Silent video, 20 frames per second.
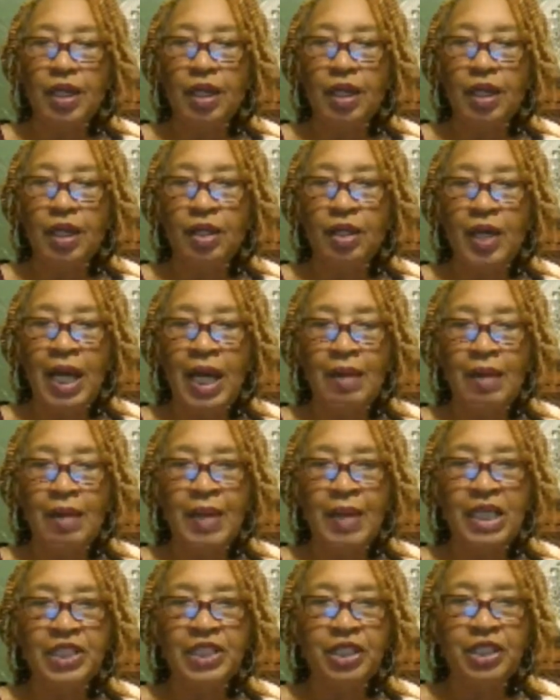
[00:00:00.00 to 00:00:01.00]
Oh, how
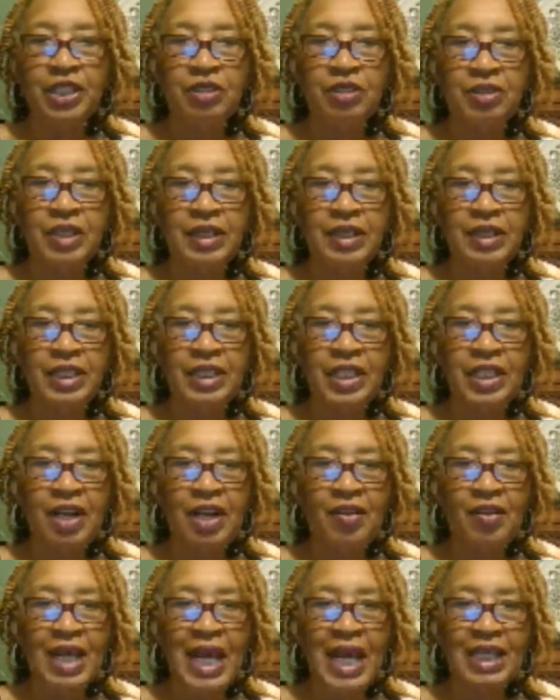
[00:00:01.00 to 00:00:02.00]
about shows? Did y'all
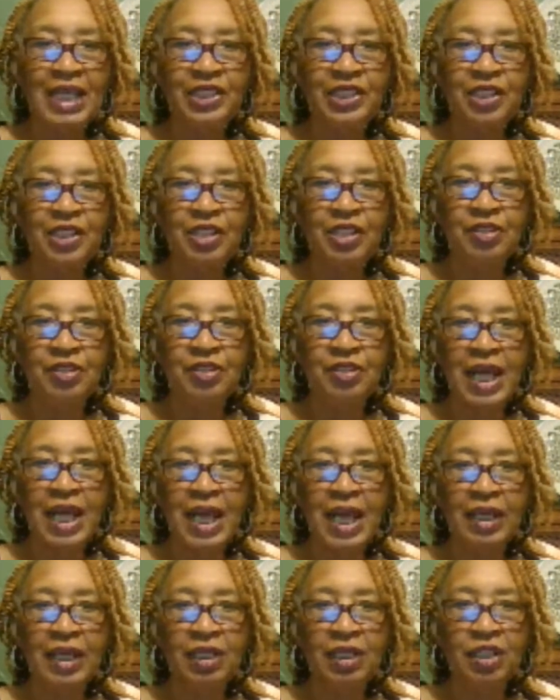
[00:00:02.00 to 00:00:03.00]
like shows like
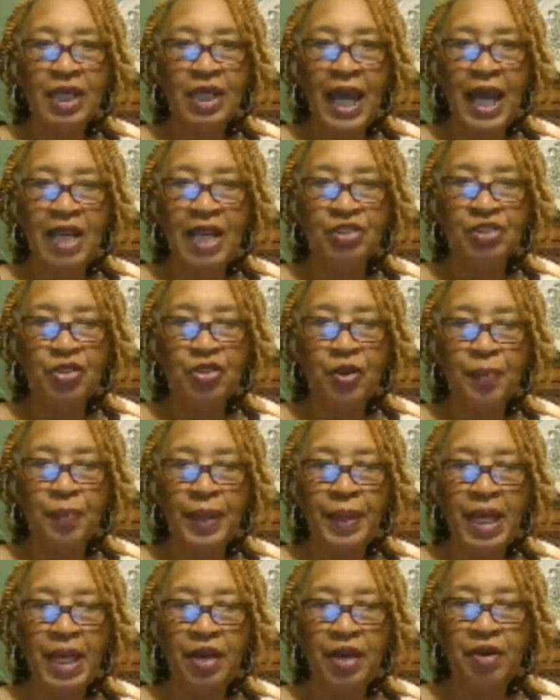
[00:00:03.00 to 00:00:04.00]
Little House on the
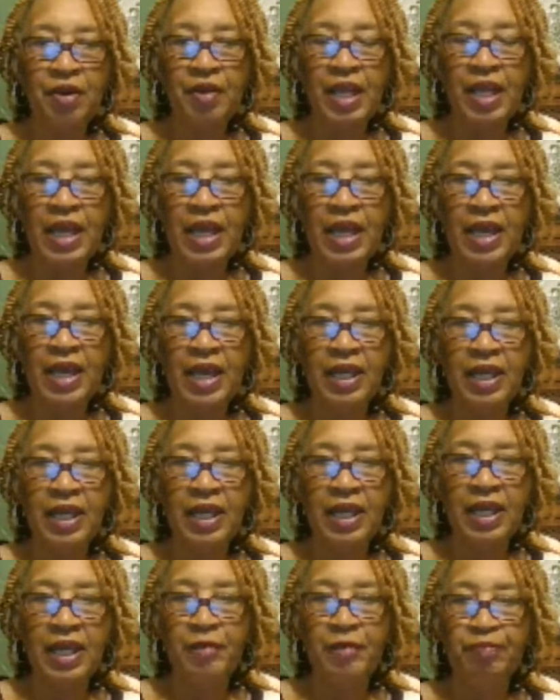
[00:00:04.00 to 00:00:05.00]
Prairie and
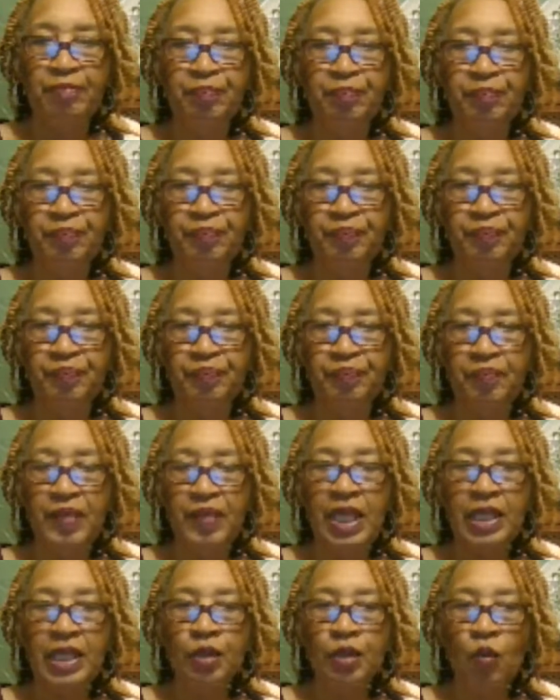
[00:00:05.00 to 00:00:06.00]

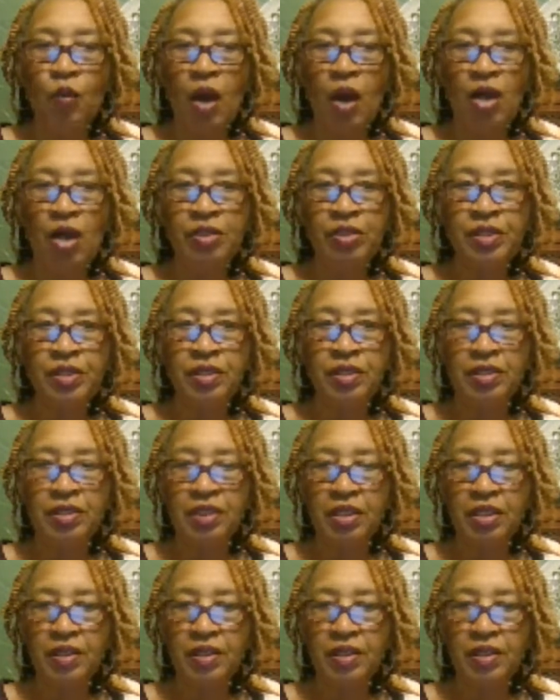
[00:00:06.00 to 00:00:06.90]
The Waltons?